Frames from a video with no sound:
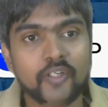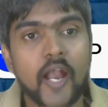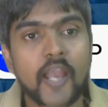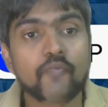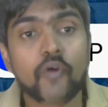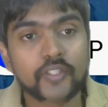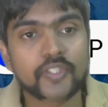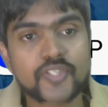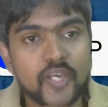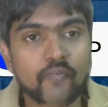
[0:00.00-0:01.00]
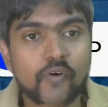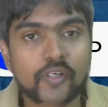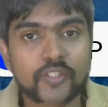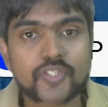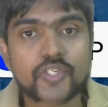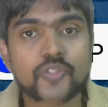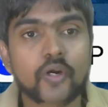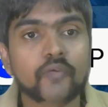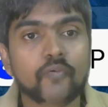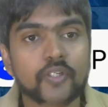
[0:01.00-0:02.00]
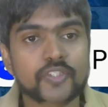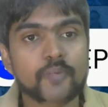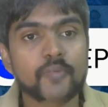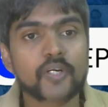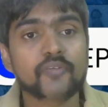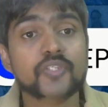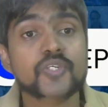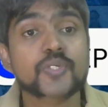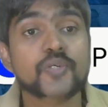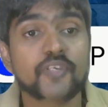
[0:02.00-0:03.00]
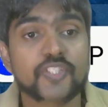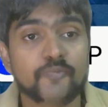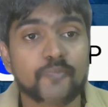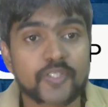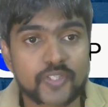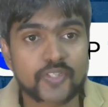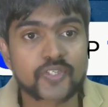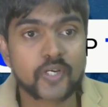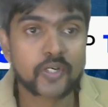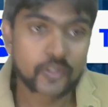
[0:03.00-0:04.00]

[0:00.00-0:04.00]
I want this is not what somebody with a sense of achievement says.